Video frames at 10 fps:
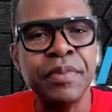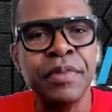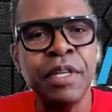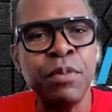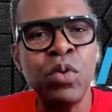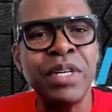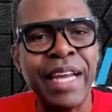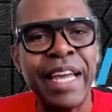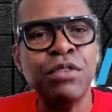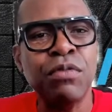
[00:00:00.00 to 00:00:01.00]
Number one, I
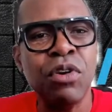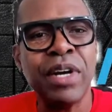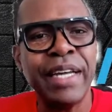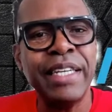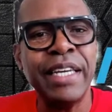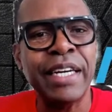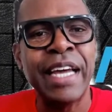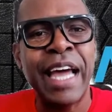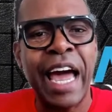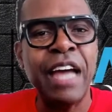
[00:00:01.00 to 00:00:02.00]
had the wrong idea.
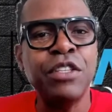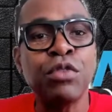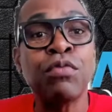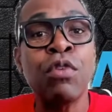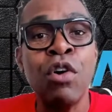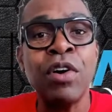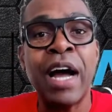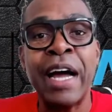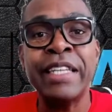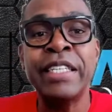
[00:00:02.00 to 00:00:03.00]
I had the wrong
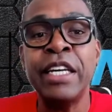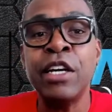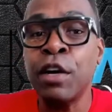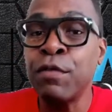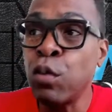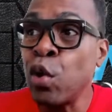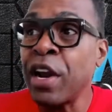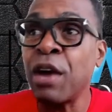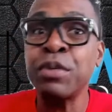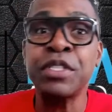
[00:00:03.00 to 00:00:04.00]
idea of where
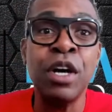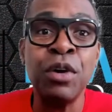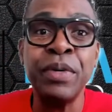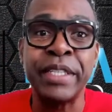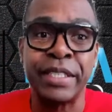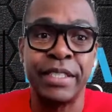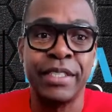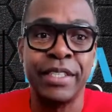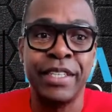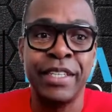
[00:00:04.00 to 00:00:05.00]
I was going.
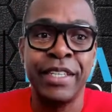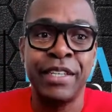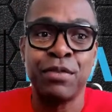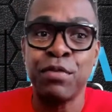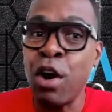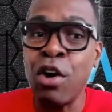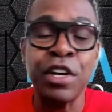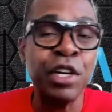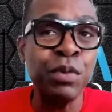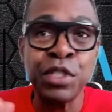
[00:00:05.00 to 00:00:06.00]
Wrong.
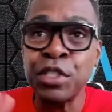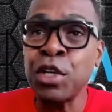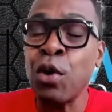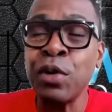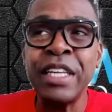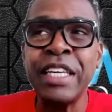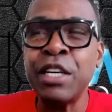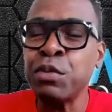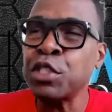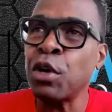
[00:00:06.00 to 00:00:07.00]
It was
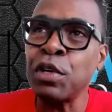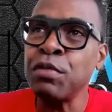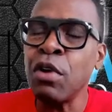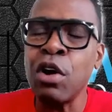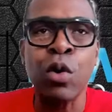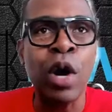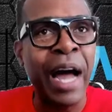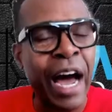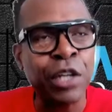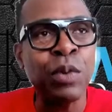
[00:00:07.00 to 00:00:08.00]
totally wrong.
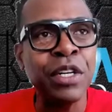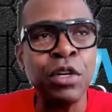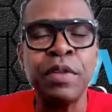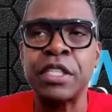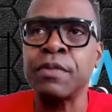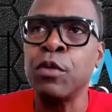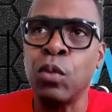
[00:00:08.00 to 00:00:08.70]
How do I know this?